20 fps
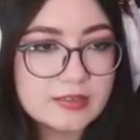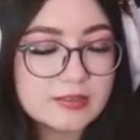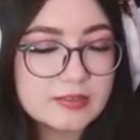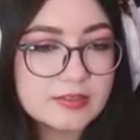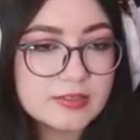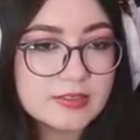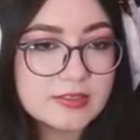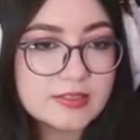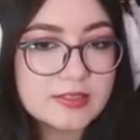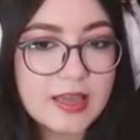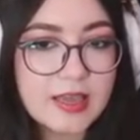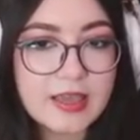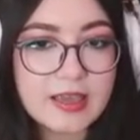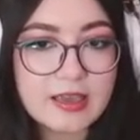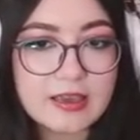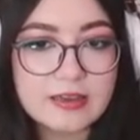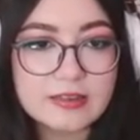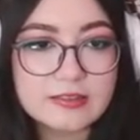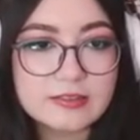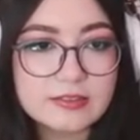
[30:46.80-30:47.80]

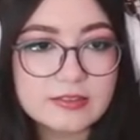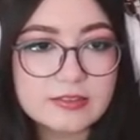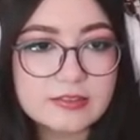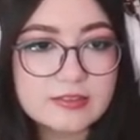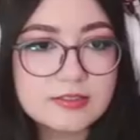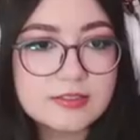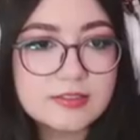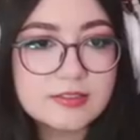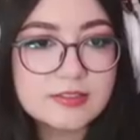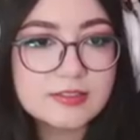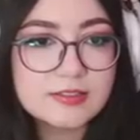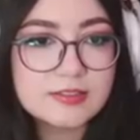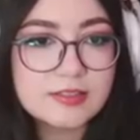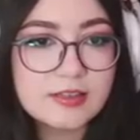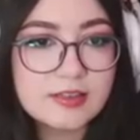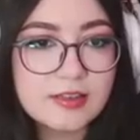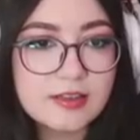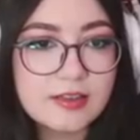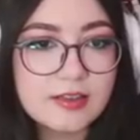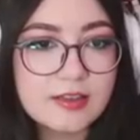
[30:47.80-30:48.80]
Sand
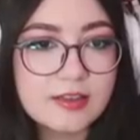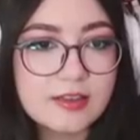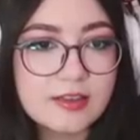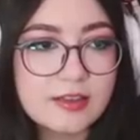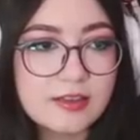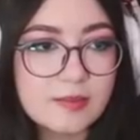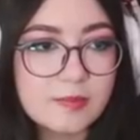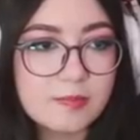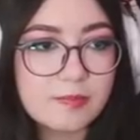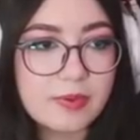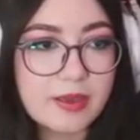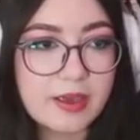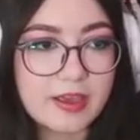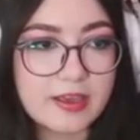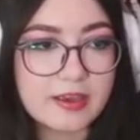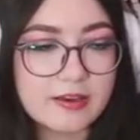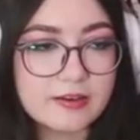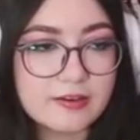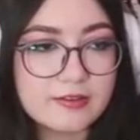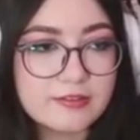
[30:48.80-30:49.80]

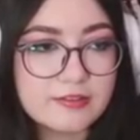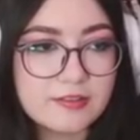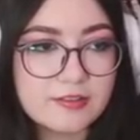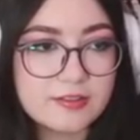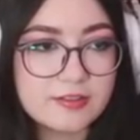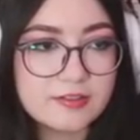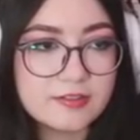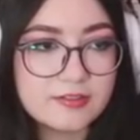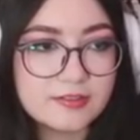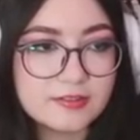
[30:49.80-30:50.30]
payoff.